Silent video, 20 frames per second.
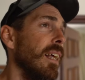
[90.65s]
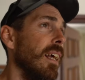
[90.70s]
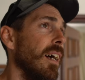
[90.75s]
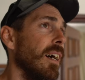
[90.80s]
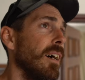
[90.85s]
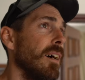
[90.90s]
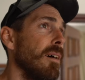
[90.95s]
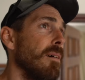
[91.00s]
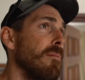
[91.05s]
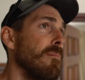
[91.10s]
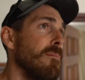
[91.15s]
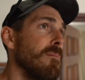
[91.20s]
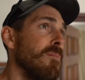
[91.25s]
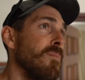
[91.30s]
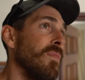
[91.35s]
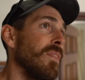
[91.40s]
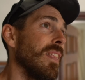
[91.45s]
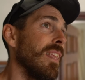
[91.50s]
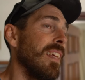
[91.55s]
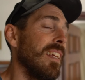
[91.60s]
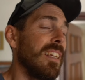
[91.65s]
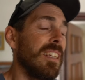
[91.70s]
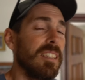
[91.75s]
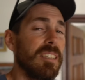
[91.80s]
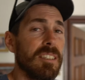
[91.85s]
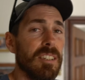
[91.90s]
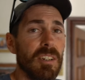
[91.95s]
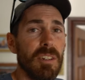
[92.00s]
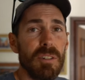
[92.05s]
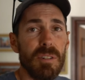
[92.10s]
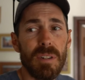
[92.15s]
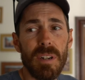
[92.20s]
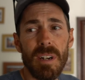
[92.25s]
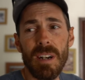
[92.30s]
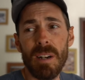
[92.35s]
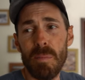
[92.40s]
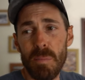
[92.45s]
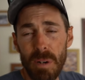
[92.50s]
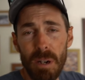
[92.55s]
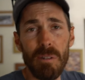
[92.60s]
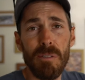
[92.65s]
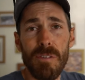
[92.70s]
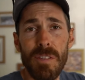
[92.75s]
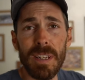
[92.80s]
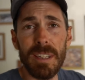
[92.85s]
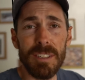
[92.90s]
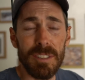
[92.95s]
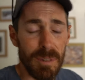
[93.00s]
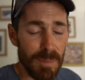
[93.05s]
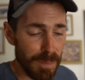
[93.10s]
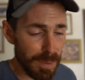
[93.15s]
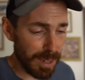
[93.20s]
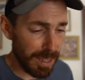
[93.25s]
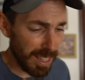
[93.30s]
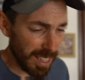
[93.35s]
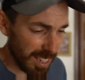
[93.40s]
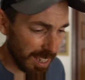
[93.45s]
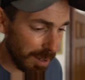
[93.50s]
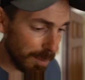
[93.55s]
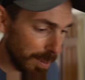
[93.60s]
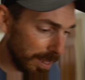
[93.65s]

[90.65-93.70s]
Um, so I, will fix them, but they're going to